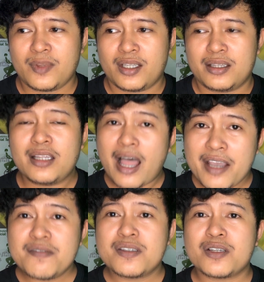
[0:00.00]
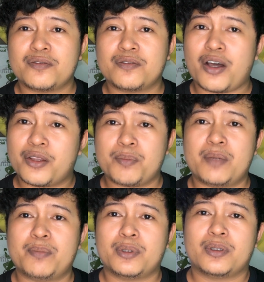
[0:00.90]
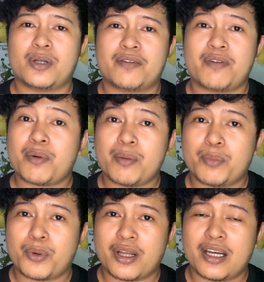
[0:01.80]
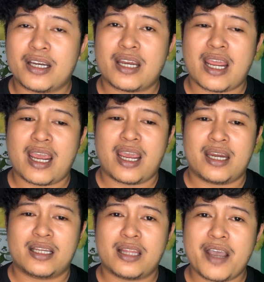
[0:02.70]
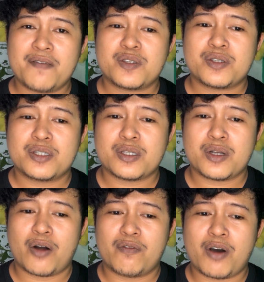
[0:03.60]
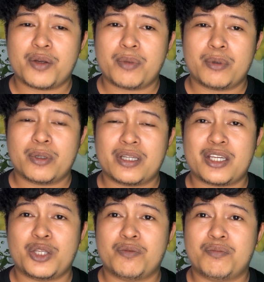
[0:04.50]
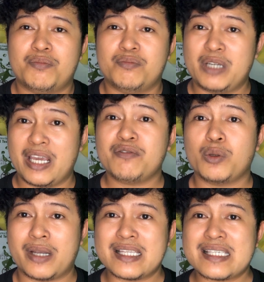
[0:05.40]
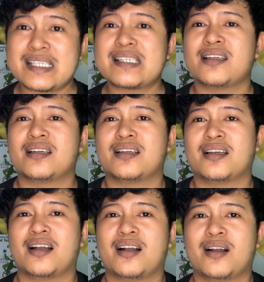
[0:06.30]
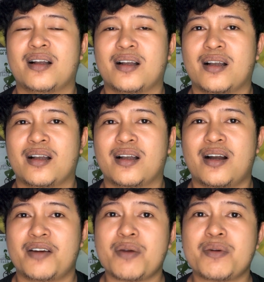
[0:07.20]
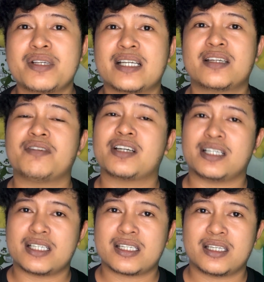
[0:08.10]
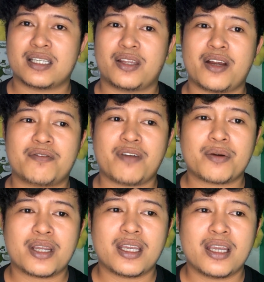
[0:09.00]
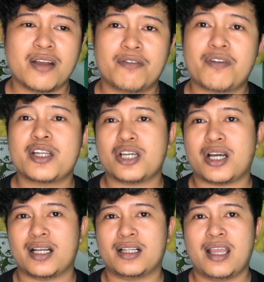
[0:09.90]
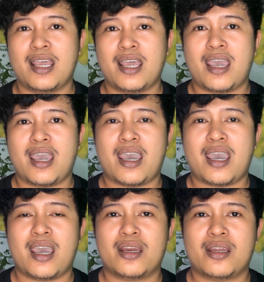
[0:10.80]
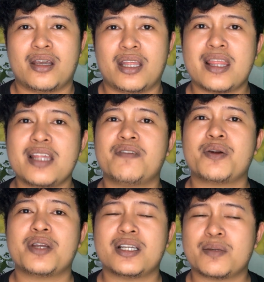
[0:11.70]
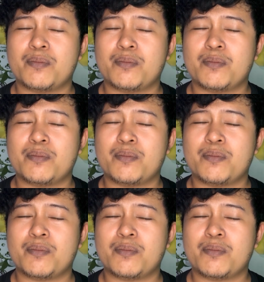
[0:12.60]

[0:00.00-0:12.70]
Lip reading: The lives of other people are very important, and the lives of other people that you influence are very significant. They are very fragile. And in that very